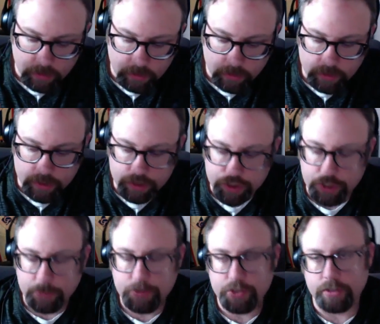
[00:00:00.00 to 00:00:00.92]

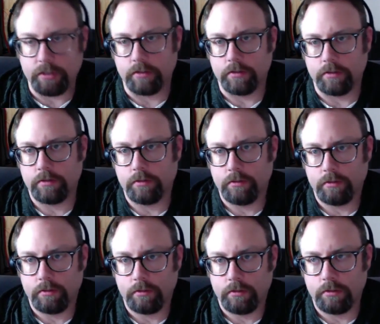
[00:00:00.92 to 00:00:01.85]
Egyptian
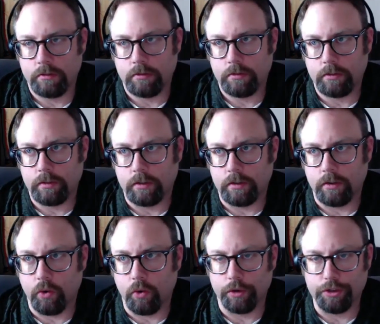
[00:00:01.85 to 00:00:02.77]

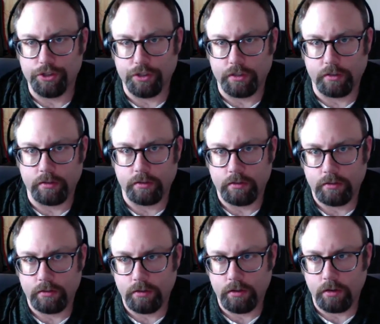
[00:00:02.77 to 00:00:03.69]
origin
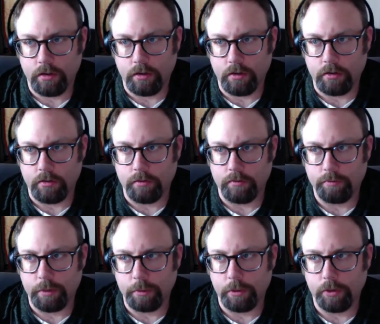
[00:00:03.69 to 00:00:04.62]
of
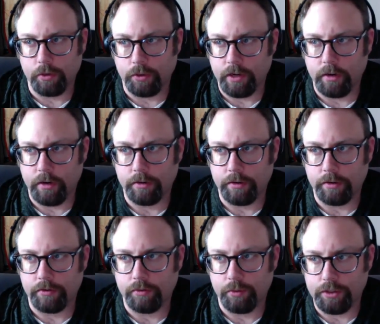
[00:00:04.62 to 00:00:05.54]
biblical
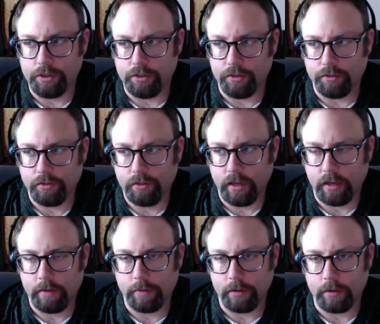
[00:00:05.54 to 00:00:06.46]
characters, which is kind
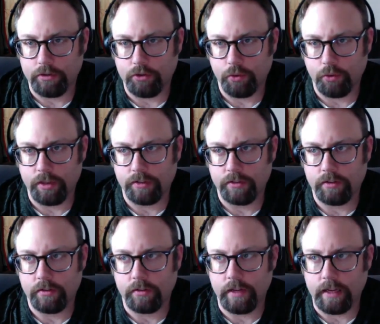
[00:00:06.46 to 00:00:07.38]
of a
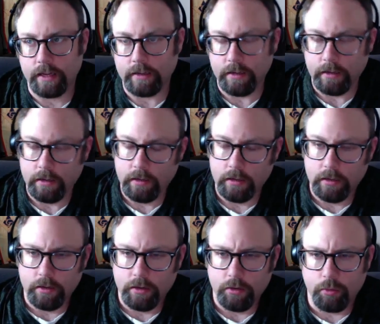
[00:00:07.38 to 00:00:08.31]
twist that
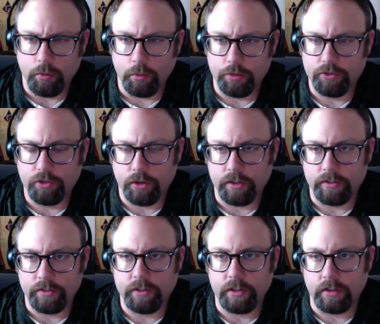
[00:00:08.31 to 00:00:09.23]
we're starting to
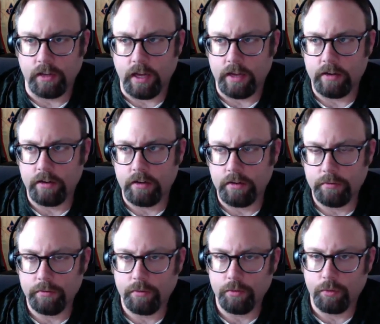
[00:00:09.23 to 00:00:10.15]
see a lot
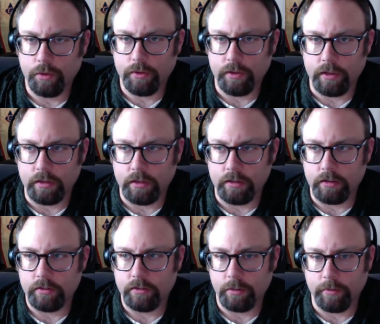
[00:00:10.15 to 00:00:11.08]
of within
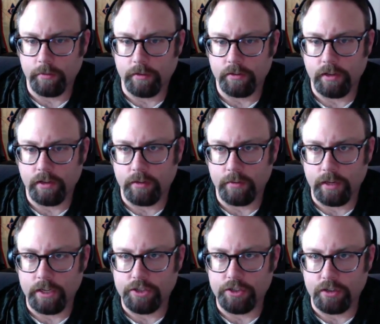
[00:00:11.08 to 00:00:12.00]
some of this kind of
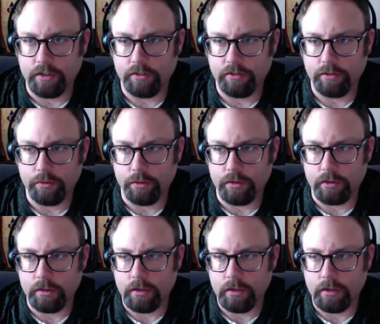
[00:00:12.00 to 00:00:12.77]
ancient history